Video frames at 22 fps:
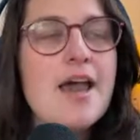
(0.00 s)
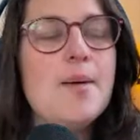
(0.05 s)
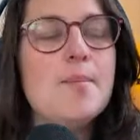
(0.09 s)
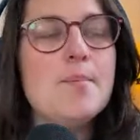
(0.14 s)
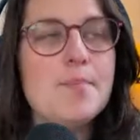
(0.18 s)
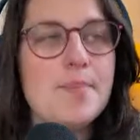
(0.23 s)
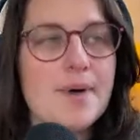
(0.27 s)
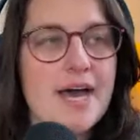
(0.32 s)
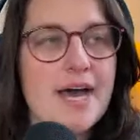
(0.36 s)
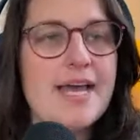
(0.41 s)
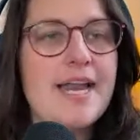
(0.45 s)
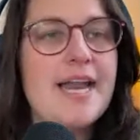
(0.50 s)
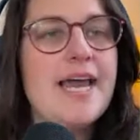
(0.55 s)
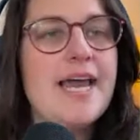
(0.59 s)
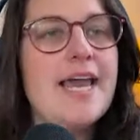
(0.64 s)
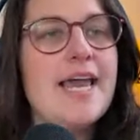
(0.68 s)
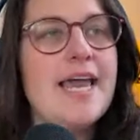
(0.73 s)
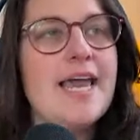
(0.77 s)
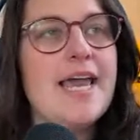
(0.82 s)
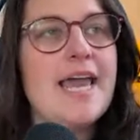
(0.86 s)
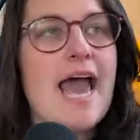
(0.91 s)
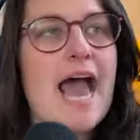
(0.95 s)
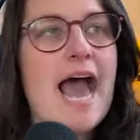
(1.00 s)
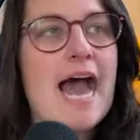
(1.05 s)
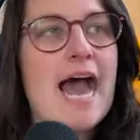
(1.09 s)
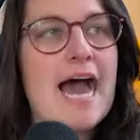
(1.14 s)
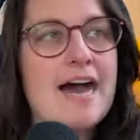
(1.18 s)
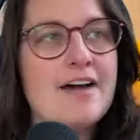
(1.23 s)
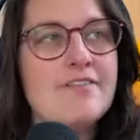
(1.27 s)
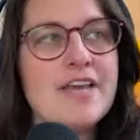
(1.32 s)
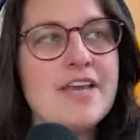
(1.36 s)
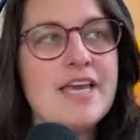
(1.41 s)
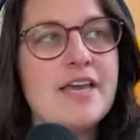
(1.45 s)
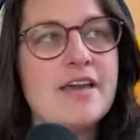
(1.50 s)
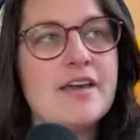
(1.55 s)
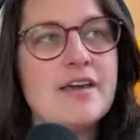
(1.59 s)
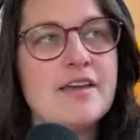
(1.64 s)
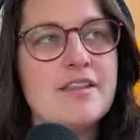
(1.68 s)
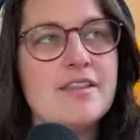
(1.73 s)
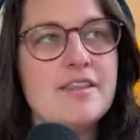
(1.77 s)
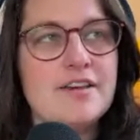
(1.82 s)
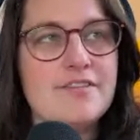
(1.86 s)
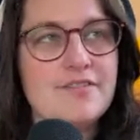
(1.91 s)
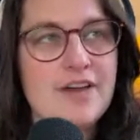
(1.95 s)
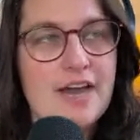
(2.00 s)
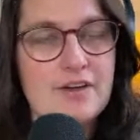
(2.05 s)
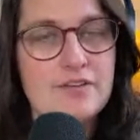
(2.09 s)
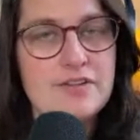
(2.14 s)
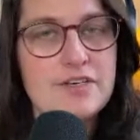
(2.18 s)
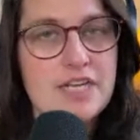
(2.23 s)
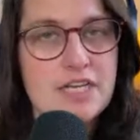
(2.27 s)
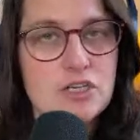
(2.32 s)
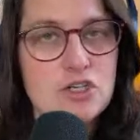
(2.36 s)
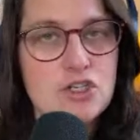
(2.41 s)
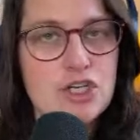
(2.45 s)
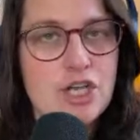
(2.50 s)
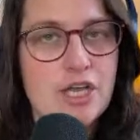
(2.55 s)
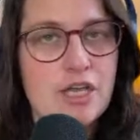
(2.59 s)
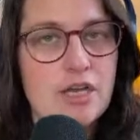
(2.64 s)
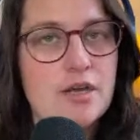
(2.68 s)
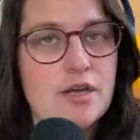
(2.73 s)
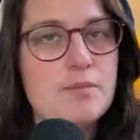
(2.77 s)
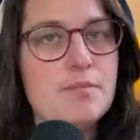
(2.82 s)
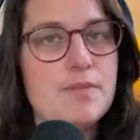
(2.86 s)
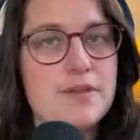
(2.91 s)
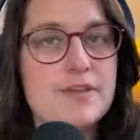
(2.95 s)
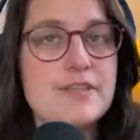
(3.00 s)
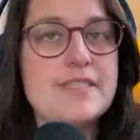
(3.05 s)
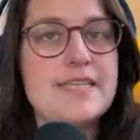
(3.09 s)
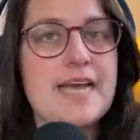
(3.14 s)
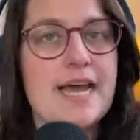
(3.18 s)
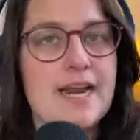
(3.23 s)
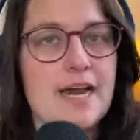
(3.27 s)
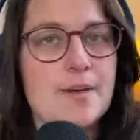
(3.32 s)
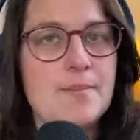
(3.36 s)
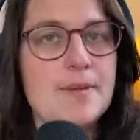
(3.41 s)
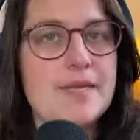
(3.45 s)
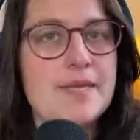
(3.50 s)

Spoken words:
but having the foundation be set up in